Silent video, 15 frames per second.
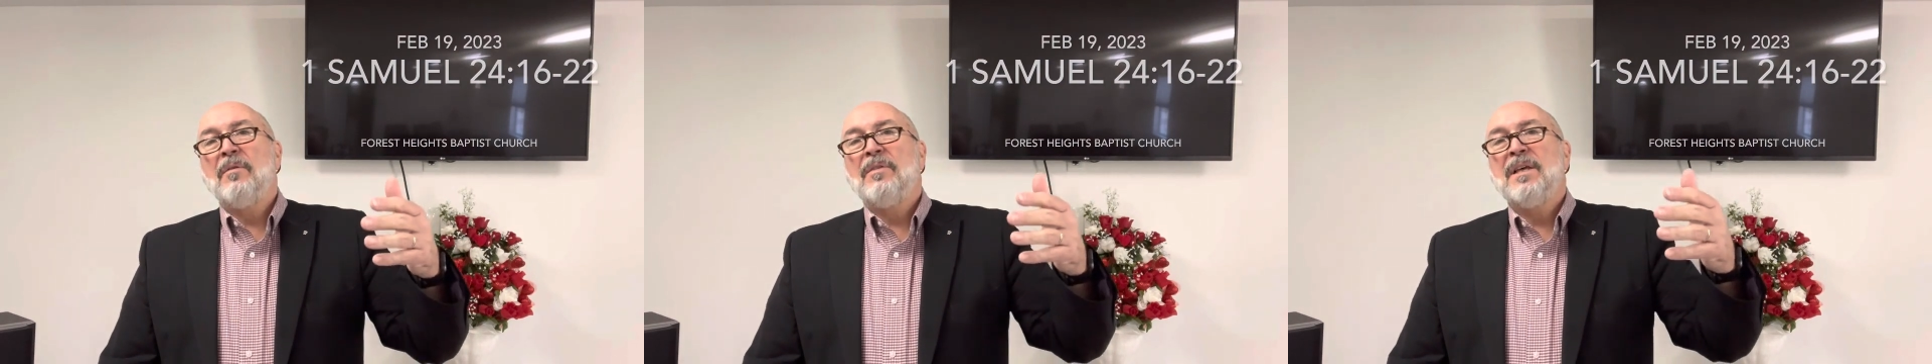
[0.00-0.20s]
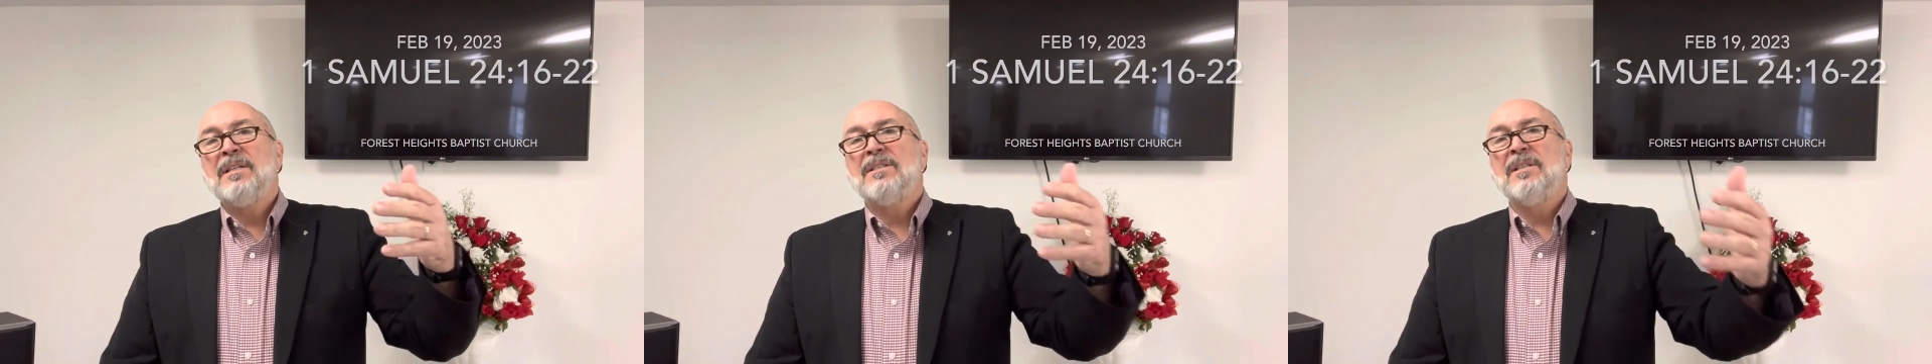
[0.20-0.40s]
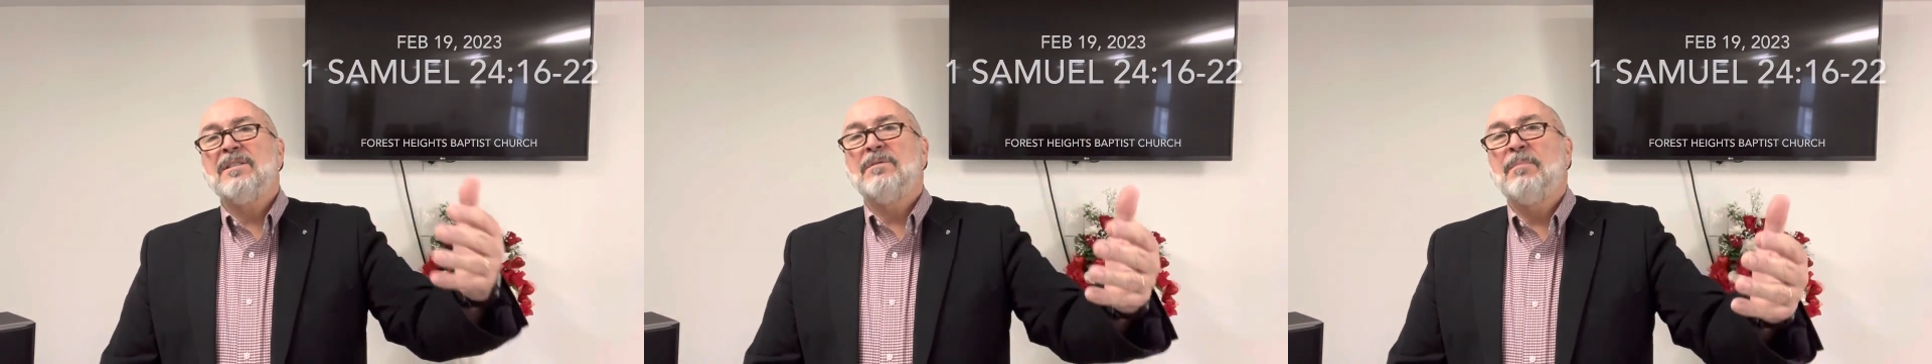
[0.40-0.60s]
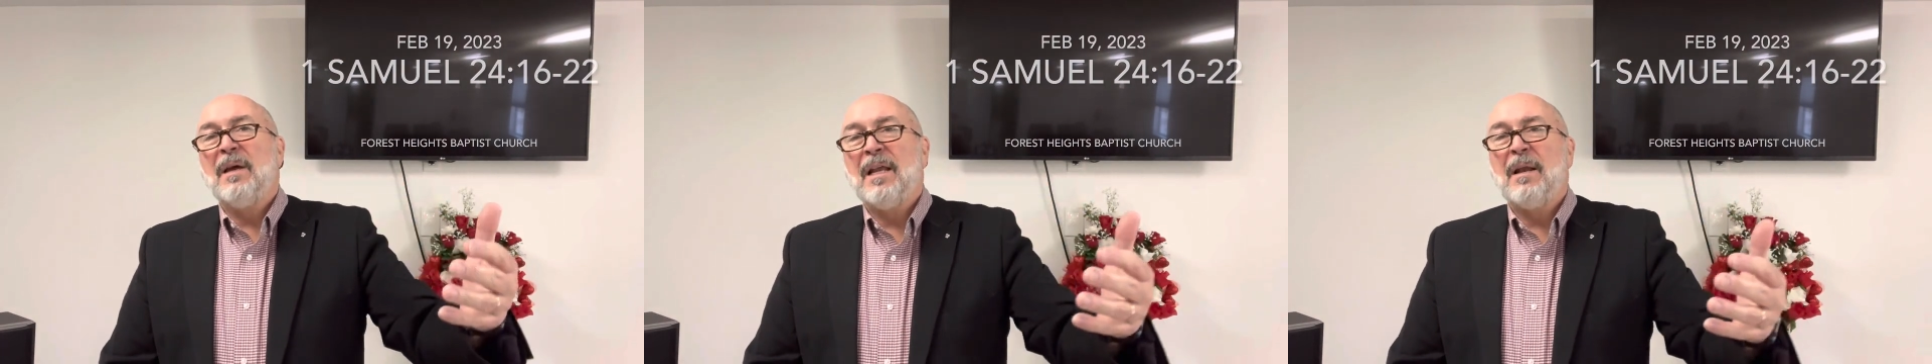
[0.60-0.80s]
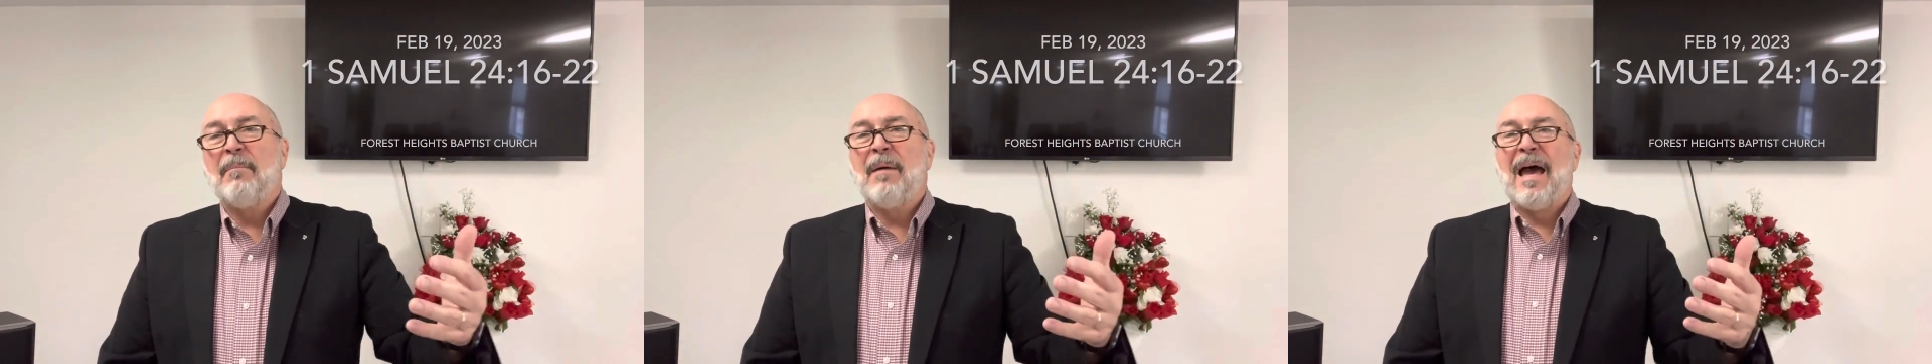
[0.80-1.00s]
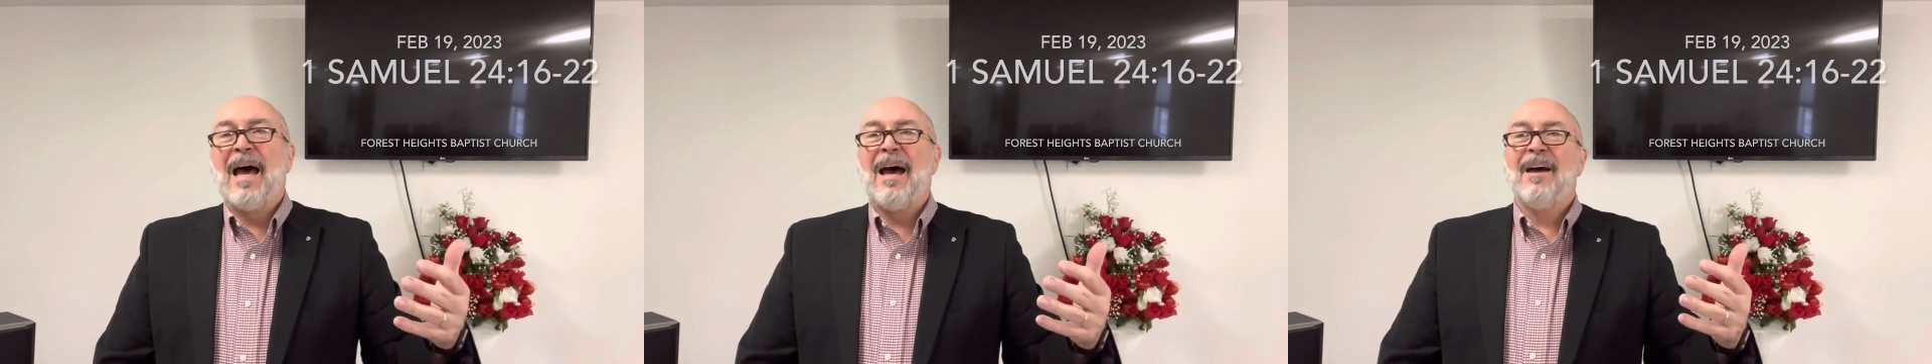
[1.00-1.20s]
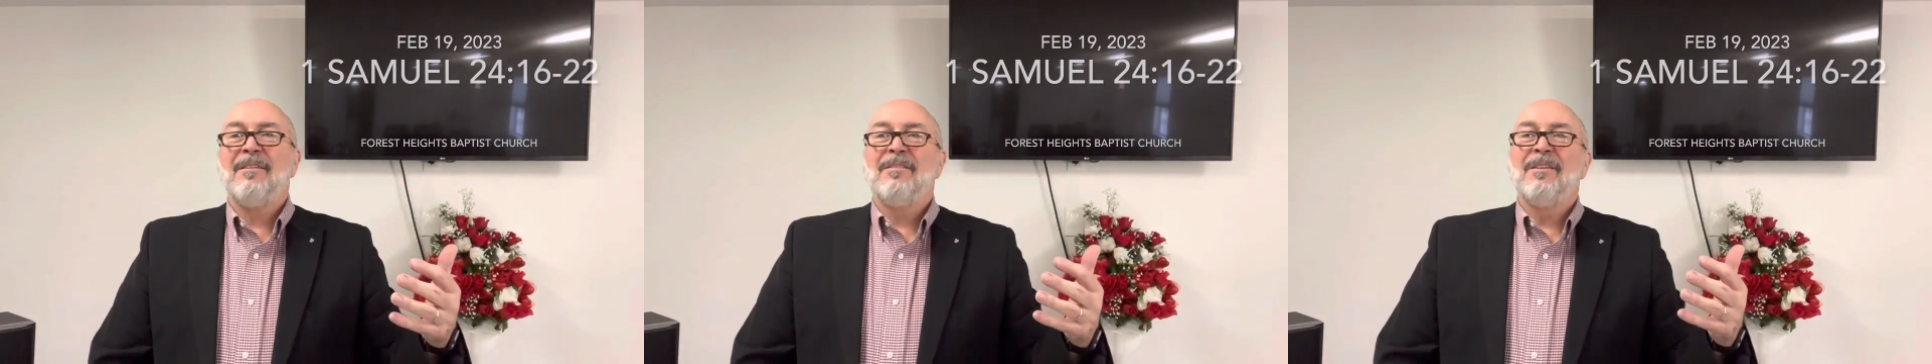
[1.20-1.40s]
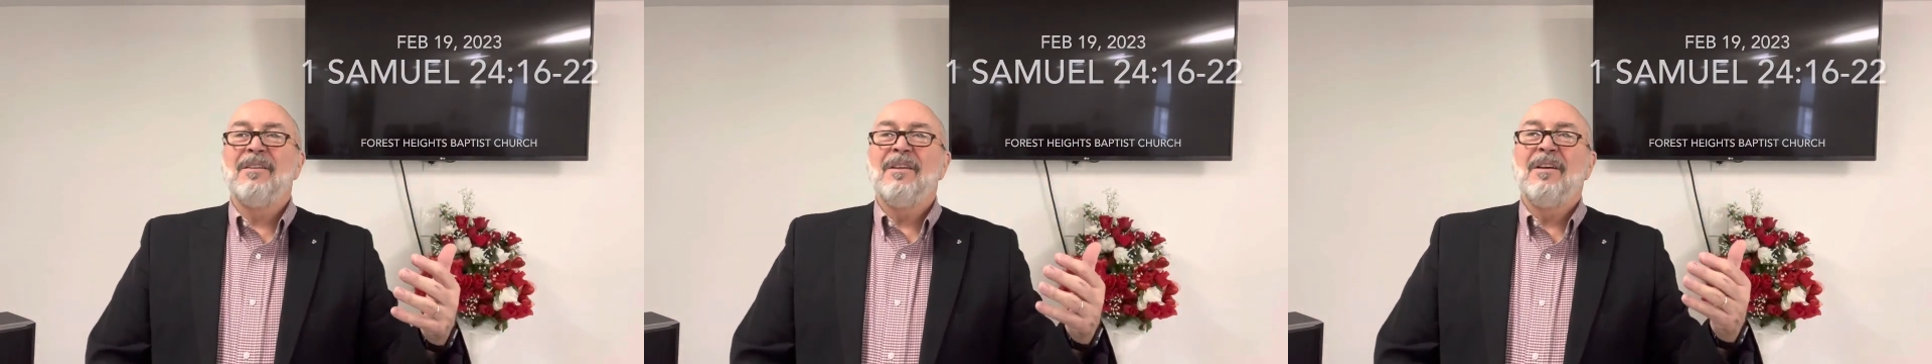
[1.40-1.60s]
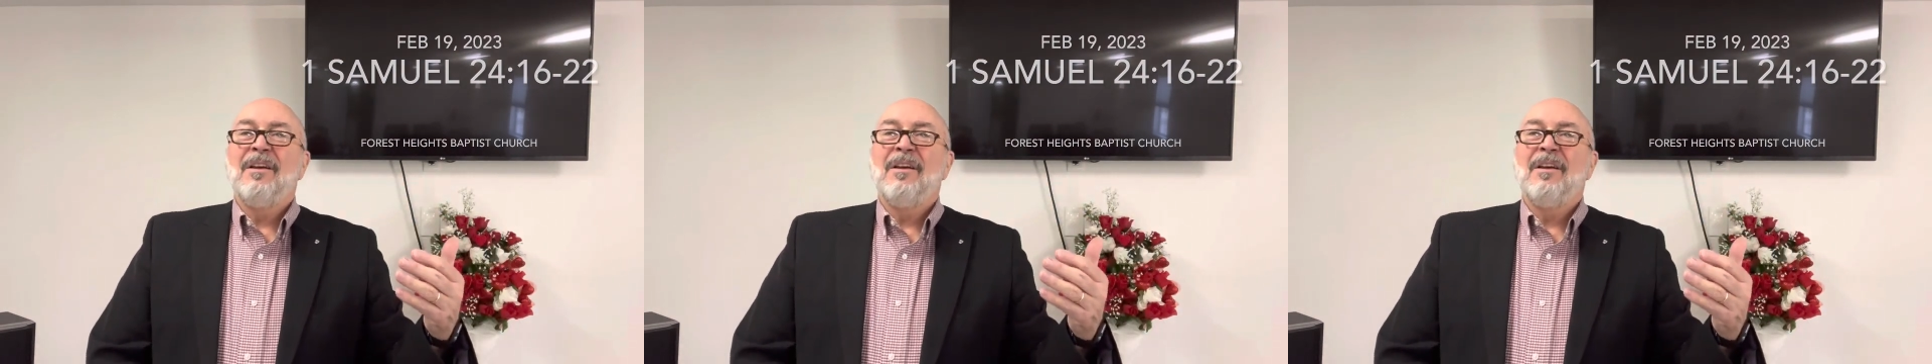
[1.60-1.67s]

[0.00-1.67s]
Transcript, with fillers: this has been about